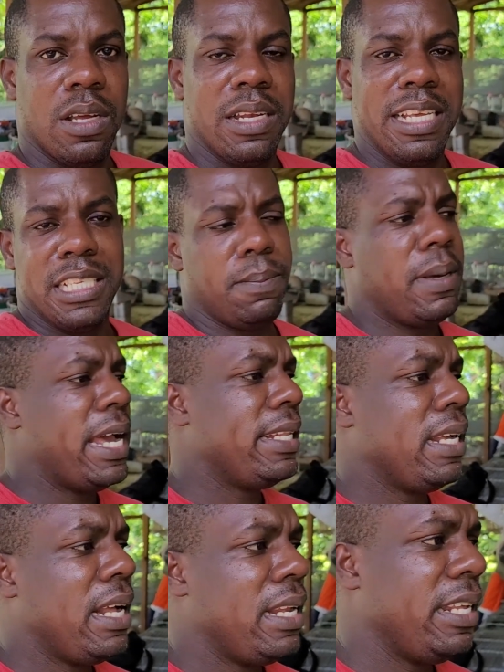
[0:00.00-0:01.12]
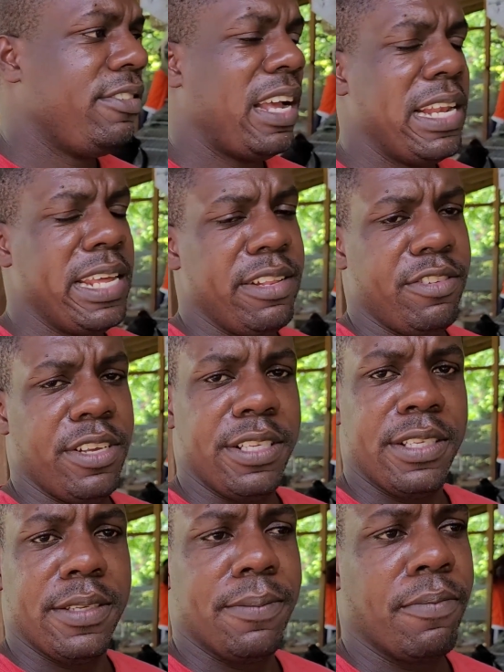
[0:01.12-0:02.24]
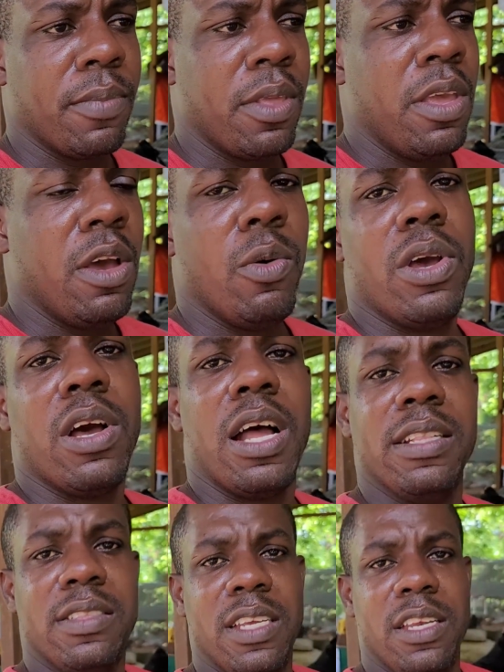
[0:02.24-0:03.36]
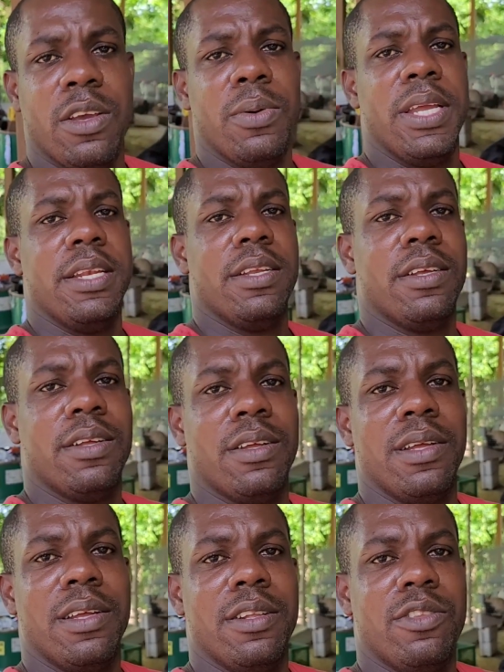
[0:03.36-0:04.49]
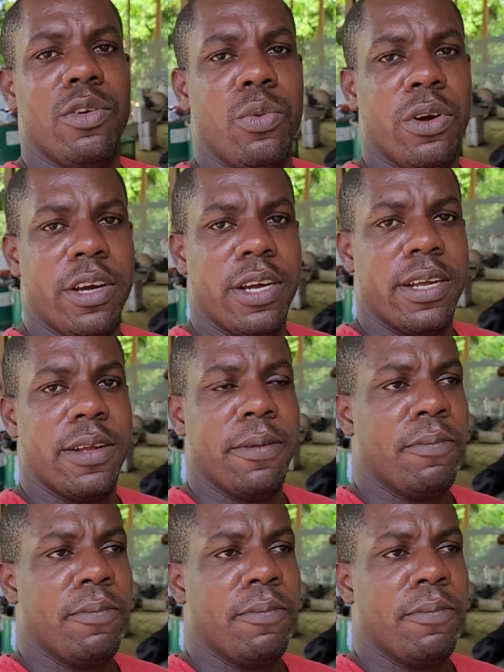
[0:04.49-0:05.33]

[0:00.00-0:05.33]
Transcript: Despite all the challenges, we're continuing to work.